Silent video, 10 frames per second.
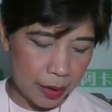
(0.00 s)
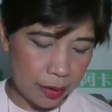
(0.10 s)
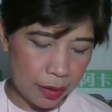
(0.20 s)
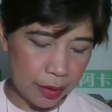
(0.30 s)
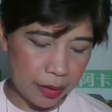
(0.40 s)

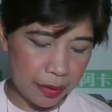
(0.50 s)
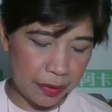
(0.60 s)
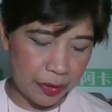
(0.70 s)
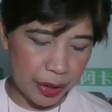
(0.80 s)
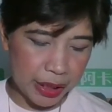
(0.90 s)

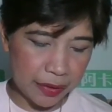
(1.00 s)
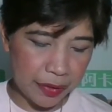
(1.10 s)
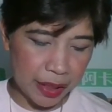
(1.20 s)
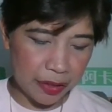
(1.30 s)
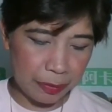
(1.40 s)
of
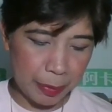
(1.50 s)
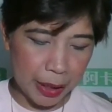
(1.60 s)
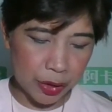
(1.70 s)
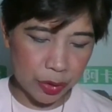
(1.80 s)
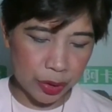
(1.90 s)
45
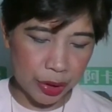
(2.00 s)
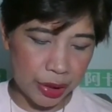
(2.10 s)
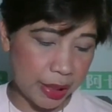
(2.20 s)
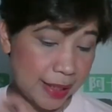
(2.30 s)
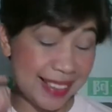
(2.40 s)

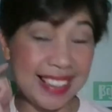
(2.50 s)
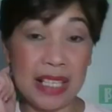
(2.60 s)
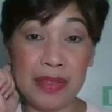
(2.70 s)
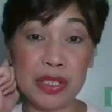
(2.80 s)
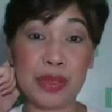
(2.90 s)
pesos is
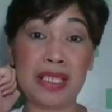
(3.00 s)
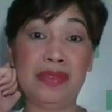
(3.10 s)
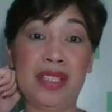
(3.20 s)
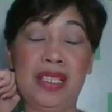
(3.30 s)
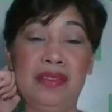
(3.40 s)

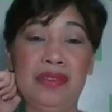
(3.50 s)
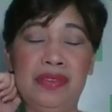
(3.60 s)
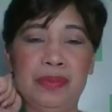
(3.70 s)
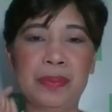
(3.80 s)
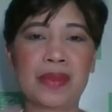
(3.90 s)
11.25.
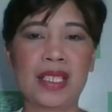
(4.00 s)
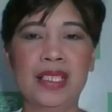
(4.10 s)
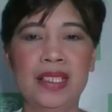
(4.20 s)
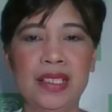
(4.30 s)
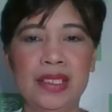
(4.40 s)

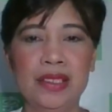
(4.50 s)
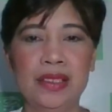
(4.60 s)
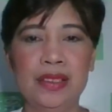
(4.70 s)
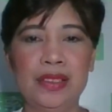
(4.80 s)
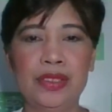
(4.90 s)

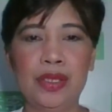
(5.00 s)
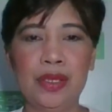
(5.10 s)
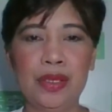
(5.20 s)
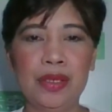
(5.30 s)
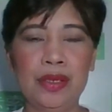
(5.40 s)

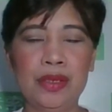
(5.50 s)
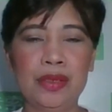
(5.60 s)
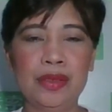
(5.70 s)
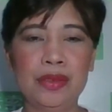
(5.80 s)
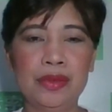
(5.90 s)

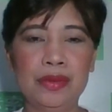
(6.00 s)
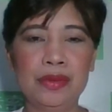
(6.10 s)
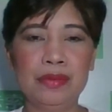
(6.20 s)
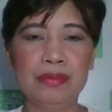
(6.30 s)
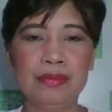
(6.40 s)

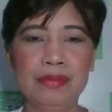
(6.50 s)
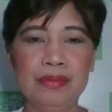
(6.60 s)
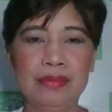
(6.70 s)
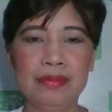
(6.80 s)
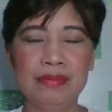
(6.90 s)
So
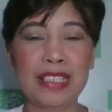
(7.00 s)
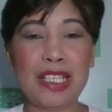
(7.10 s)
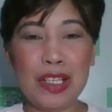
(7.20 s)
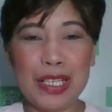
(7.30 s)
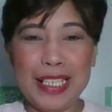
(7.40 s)
the
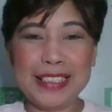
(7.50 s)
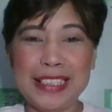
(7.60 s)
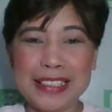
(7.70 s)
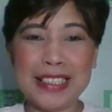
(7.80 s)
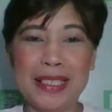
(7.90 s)
longer the
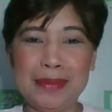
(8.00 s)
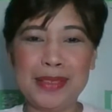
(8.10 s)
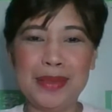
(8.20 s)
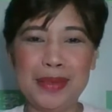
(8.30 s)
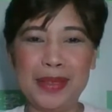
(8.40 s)
time
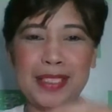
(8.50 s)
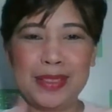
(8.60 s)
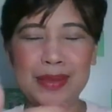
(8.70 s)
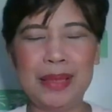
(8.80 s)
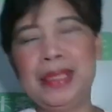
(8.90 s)
that you're going to,